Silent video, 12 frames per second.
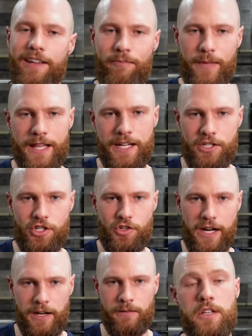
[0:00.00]
giving me that
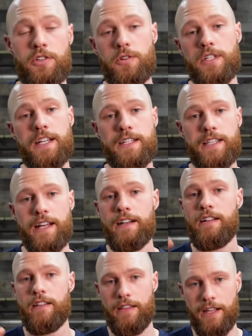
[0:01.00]
strain. So since
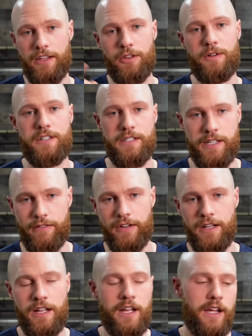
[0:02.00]
then, thank you to
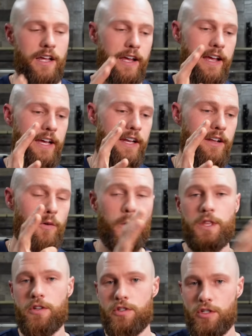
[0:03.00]
Steven. And
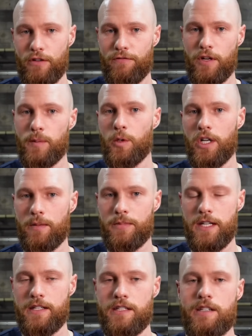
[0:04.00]
with those 2 firmware
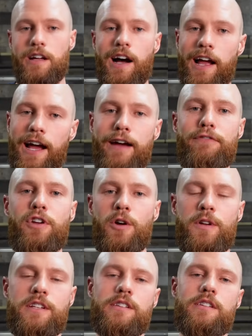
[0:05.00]
updates, I have
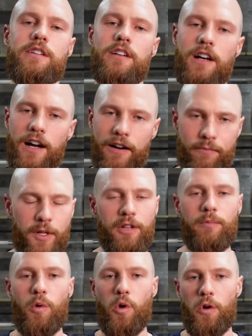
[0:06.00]
noticed I've built
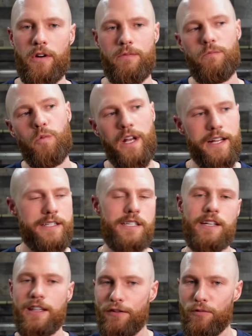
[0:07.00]
more what I'd
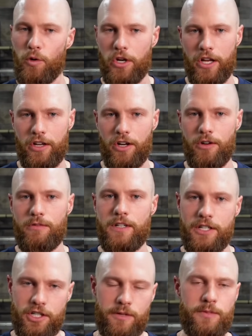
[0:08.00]
see on the 4.0
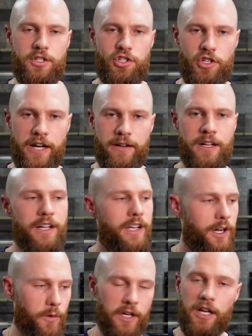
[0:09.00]
in terms of strain.
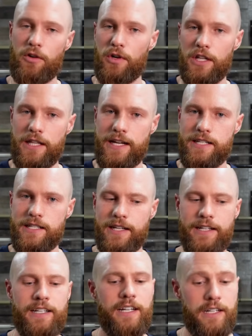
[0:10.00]
I went on a run last
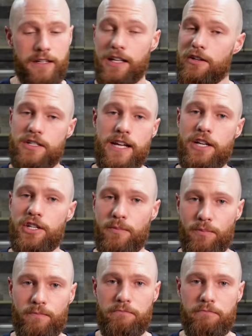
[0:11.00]
night and it was actually,